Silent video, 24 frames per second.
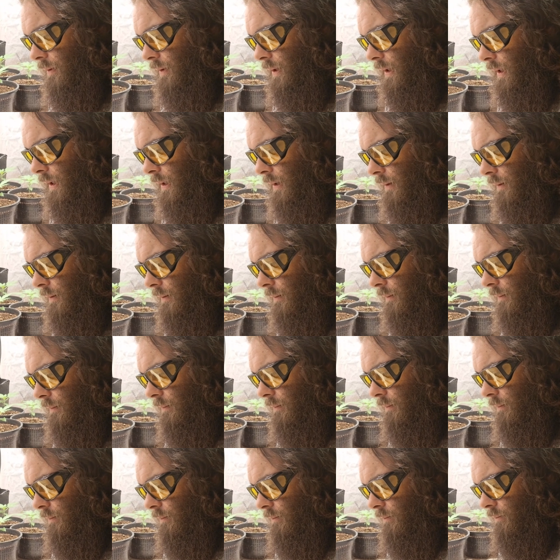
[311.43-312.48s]
and
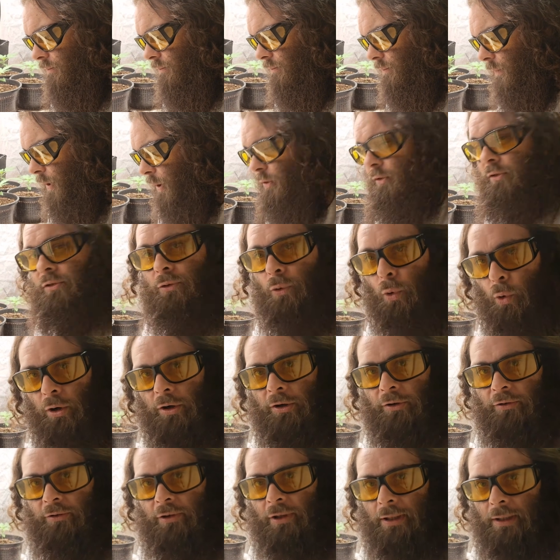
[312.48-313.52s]

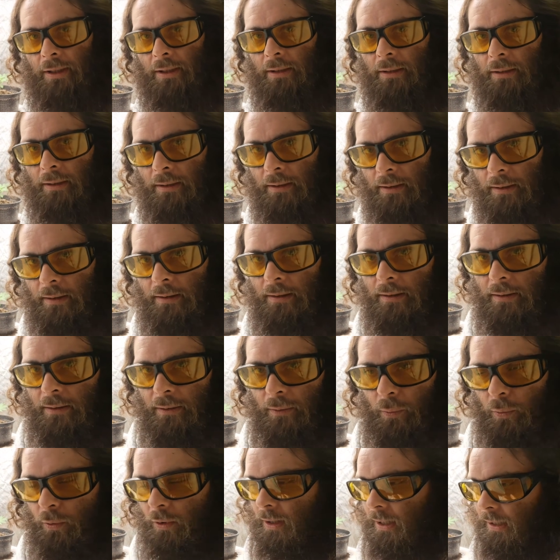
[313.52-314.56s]
sourcing
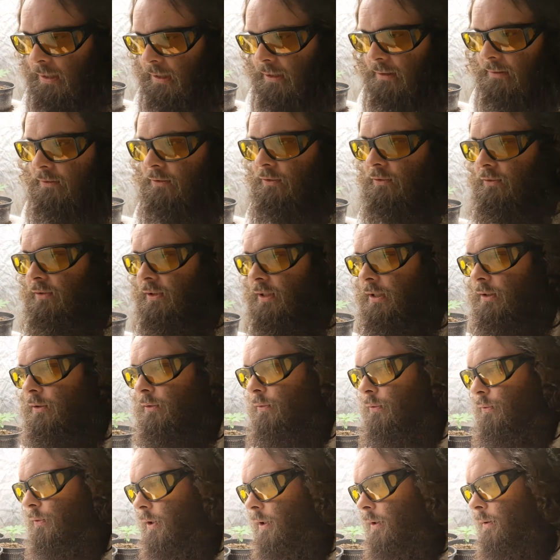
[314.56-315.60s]
where I get the seeds
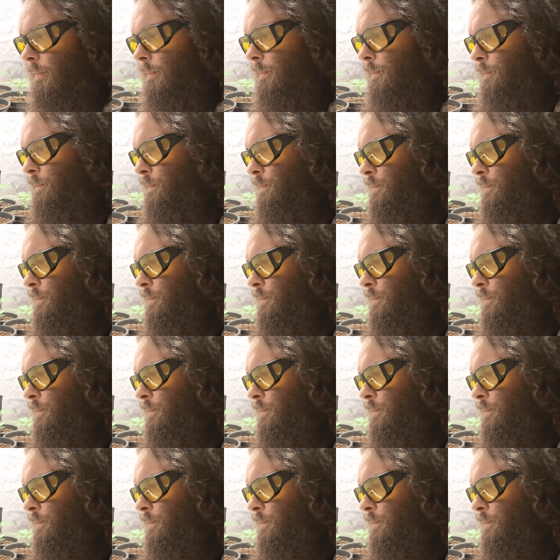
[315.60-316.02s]
from.